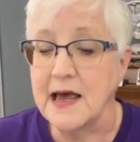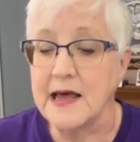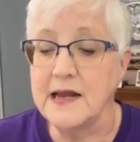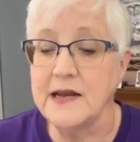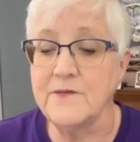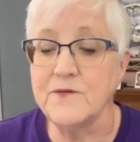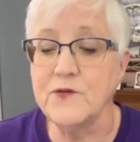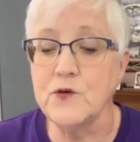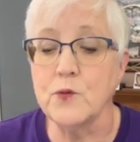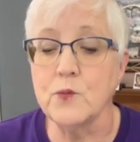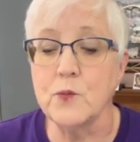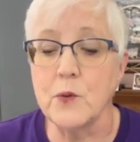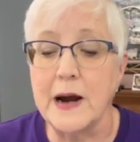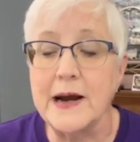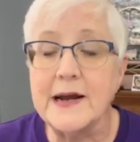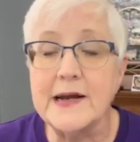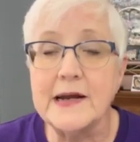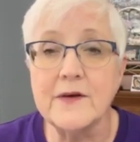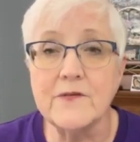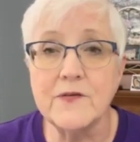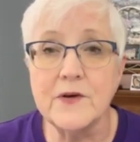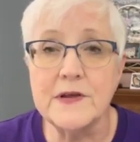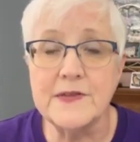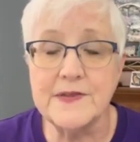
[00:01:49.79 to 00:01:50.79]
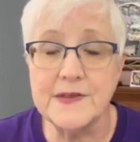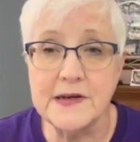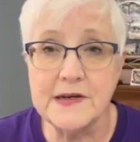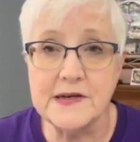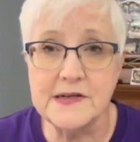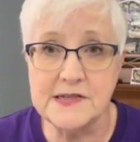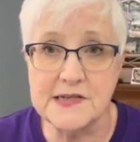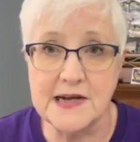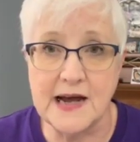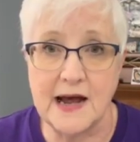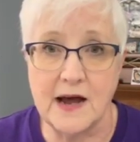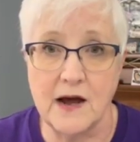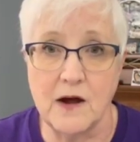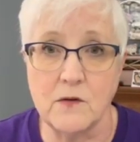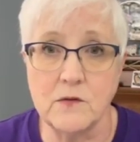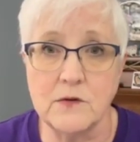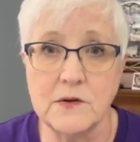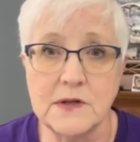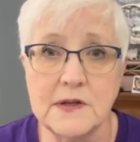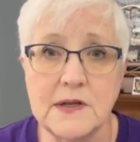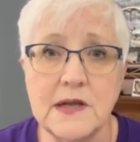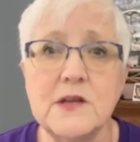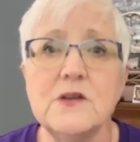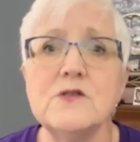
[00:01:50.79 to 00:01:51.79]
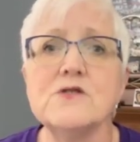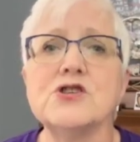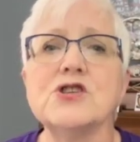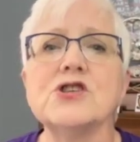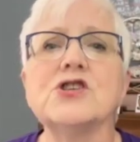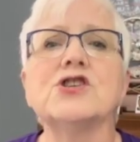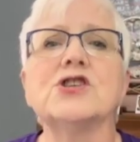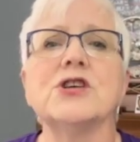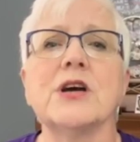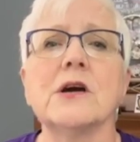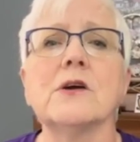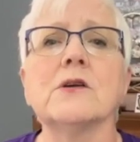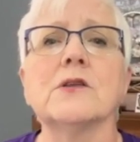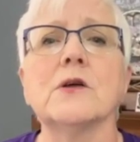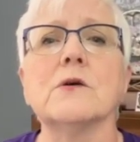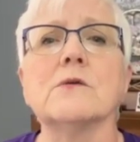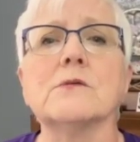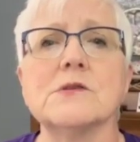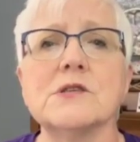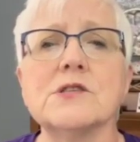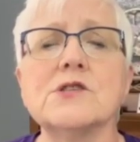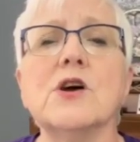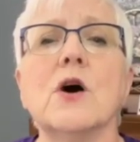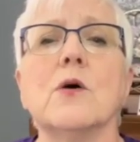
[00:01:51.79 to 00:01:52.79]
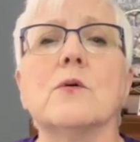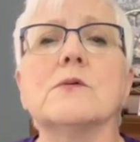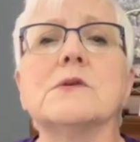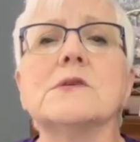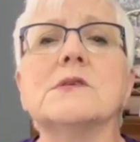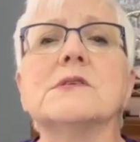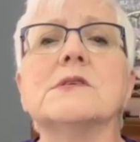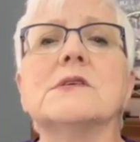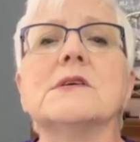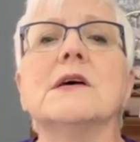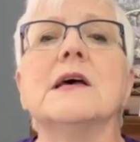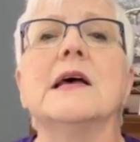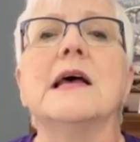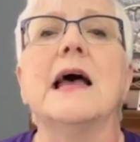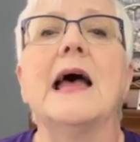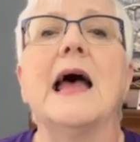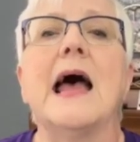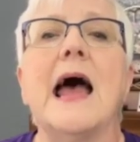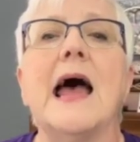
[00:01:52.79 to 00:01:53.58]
And if you write everything down, then you should share those notes.